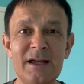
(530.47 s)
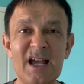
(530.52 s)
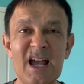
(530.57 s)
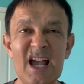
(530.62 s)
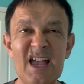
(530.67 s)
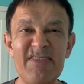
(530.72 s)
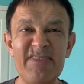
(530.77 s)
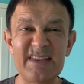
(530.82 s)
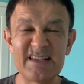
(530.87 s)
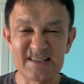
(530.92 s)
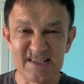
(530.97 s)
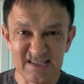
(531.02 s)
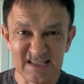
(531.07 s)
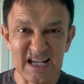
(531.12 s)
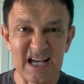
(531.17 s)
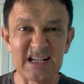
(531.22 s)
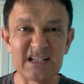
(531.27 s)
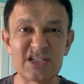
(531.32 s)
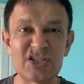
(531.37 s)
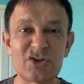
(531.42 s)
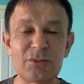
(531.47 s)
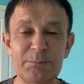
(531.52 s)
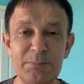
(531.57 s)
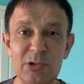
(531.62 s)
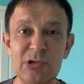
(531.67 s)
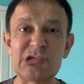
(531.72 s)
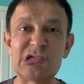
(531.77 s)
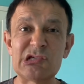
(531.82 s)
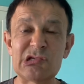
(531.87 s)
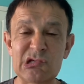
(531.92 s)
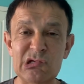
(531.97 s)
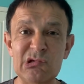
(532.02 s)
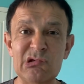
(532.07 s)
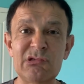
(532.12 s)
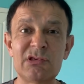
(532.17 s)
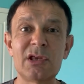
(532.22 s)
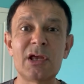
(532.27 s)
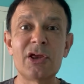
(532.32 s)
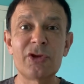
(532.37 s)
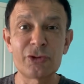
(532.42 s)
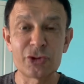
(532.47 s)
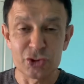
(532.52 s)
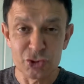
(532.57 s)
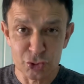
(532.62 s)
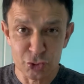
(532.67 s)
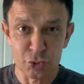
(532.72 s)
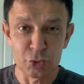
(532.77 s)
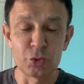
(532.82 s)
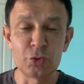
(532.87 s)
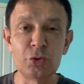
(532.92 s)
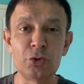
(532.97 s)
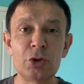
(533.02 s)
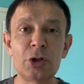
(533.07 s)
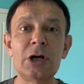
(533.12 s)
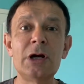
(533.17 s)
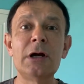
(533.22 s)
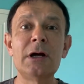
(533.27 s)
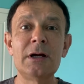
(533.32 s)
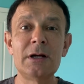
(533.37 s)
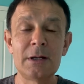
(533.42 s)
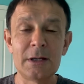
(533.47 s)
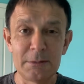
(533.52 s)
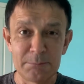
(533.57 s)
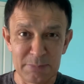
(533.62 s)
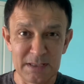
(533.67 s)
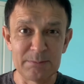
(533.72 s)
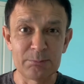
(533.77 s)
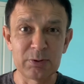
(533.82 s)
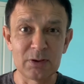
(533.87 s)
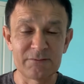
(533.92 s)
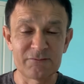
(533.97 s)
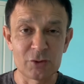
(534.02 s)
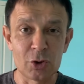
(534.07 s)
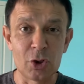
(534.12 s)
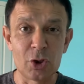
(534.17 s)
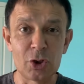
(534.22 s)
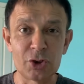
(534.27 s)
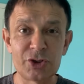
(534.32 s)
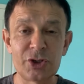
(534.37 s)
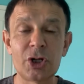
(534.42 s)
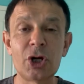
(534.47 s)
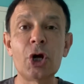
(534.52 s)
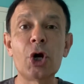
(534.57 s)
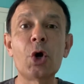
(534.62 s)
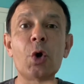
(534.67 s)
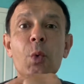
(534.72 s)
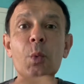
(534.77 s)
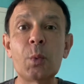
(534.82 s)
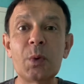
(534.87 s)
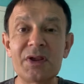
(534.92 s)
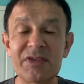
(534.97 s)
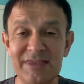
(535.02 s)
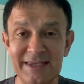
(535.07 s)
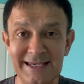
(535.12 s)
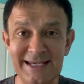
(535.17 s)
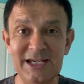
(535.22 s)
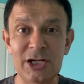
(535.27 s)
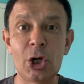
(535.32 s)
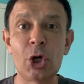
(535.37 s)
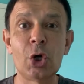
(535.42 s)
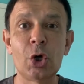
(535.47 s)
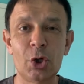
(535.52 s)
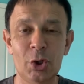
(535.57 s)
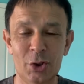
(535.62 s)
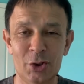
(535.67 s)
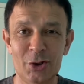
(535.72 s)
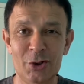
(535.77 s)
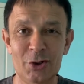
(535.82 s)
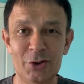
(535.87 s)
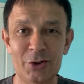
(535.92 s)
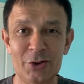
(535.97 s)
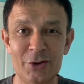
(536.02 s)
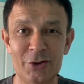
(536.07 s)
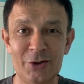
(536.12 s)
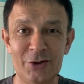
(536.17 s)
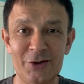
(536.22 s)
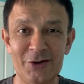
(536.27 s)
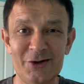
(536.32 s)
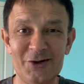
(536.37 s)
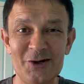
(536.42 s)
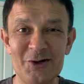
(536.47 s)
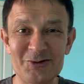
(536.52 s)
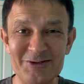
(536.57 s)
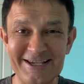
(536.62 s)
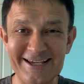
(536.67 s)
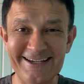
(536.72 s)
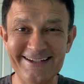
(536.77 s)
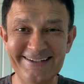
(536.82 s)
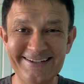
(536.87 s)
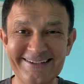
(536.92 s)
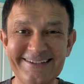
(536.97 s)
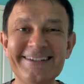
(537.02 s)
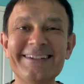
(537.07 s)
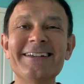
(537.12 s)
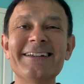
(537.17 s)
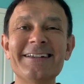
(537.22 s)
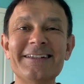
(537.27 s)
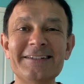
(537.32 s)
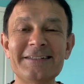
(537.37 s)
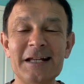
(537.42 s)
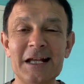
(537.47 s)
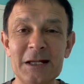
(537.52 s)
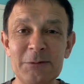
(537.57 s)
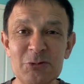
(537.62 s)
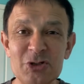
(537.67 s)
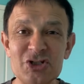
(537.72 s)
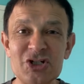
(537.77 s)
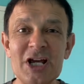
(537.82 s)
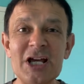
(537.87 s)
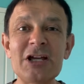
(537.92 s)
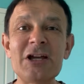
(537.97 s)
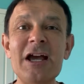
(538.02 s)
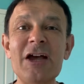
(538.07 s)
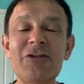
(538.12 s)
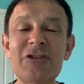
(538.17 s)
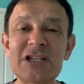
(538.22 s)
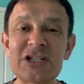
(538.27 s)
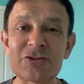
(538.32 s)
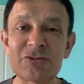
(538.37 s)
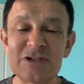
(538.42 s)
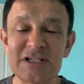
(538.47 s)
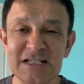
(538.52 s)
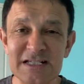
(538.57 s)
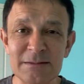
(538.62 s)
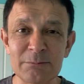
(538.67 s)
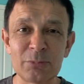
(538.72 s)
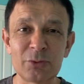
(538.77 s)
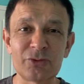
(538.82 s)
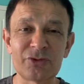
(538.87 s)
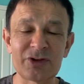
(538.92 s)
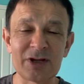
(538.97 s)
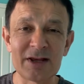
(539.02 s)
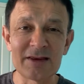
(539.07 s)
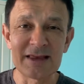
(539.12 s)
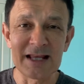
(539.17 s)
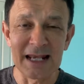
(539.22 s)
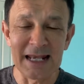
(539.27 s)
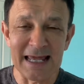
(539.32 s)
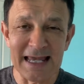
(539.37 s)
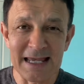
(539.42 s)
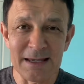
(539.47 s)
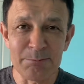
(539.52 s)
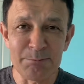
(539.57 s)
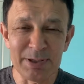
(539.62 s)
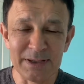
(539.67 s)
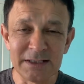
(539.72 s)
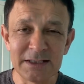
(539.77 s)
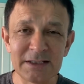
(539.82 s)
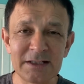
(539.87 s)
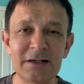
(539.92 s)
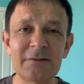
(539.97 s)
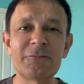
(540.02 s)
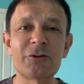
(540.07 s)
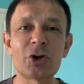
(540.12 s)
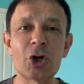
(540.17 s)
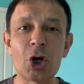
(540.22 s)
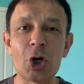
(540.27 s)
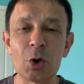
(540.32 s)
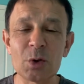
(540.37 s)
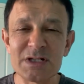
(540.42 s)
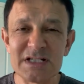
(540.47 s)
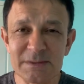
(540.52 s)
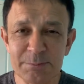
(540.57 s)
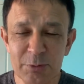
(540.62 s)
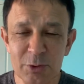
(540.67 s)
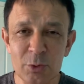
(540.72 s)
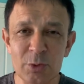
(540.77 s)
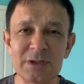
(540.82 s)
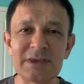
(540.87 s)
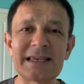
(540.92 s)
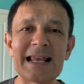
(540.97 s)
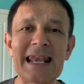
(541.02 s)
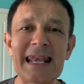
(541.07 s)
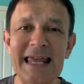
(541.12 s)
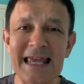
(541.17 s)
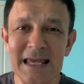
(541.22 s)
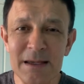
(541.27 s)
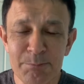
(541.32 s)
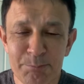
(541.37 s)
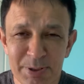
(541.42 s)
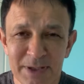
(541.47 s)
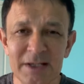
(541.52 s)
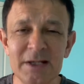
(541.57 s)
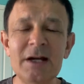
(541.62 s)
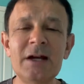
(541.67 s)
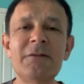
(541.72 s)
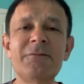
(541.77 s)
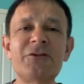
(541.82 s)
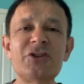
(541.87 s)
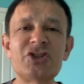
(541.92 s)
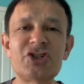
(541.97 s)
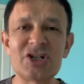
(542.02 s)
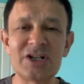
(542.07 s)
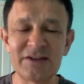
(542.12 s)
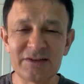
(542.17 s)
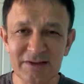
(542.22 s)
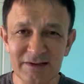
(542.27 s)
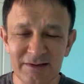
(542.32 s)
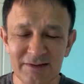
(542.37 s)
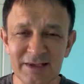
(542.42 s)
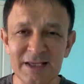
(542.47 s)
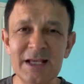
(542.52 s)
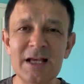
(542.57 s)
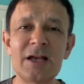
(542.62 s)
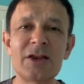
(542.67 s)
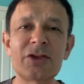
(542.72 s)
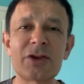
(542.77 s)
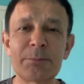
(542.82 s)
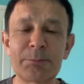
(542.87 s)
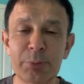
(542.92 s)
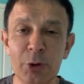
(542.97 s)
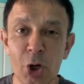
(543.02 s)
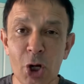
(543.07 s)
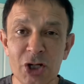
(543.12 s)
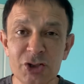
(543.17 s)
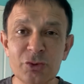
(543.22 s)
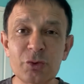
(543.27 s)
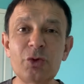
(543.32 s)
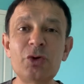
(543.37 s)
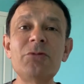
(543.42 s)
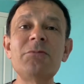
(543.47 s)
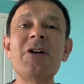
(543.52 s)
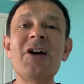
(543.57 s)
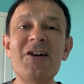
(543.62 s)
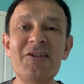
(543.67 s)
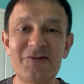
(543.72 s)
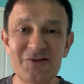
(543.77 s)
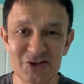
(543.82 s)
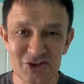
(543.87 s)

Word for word: and then started to persecute the true people of God within her. Okay? Now let me show you how these three symbols, the lamp for the Holy Spirit, the lamp for Jesus, the bridegroom for